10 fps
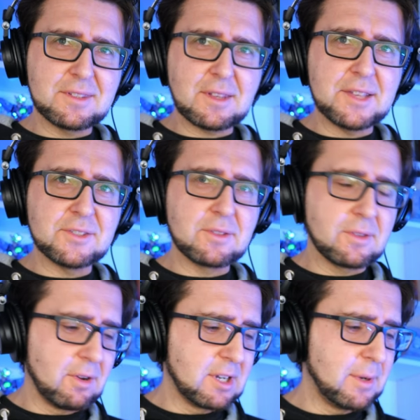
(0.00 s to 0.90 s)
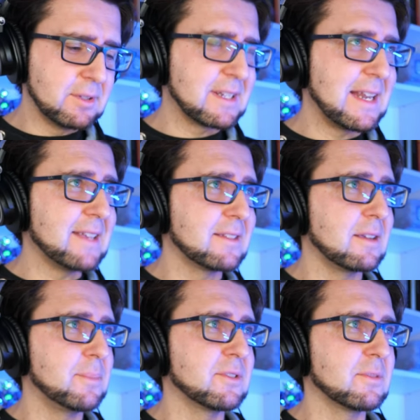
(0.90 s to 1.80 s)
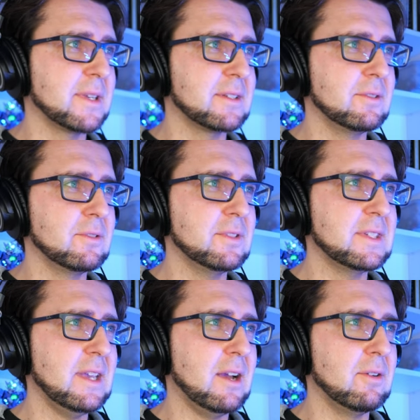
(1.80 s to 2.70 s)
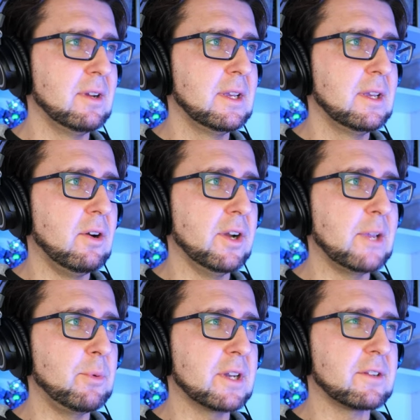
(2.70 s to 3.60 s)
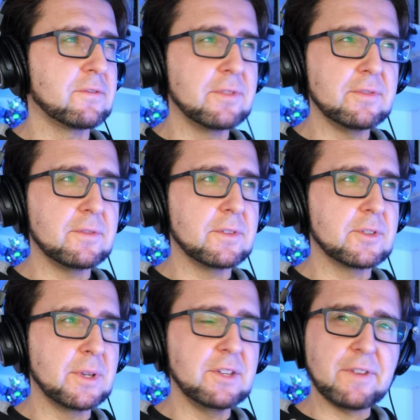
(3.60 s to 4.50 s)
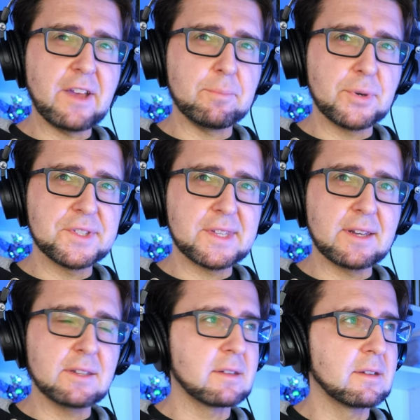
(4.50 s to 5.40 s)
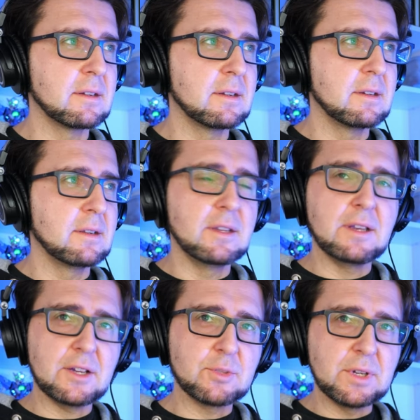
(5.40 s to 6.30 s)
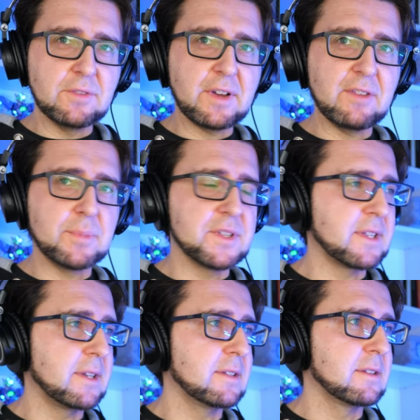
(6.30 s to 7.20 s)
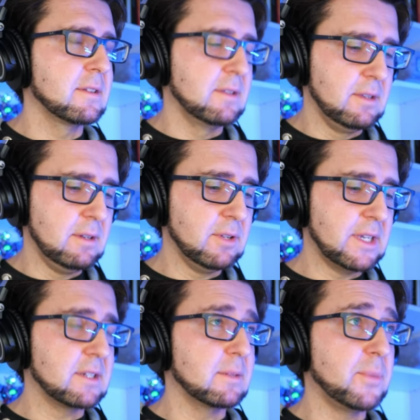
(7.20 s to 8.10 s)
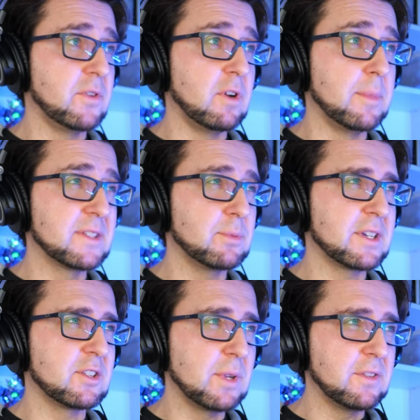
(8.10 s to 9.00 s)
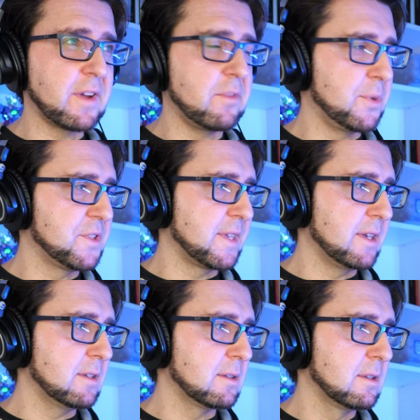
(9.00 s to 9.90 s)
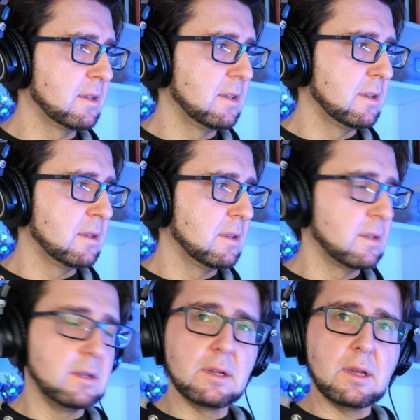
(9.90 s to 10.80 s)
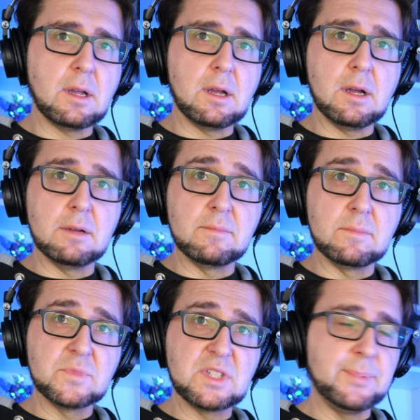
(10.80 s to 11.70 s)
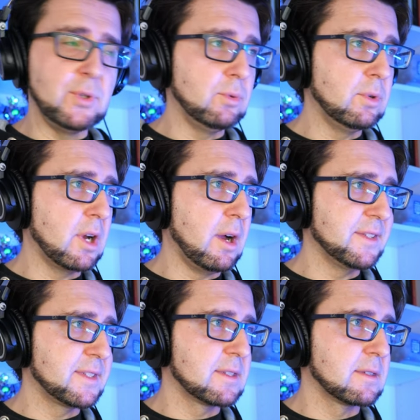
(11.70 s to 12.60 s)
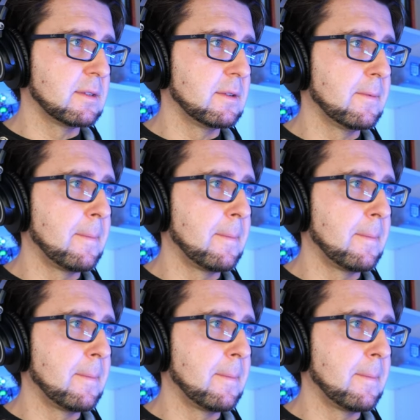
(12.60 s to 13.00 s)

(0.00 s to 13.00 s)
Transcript: I talked about this last episode, but you, you see how, okay, we are at 50, 25%, at 25%, look at the performance. We are at 25% uh, CPU costs.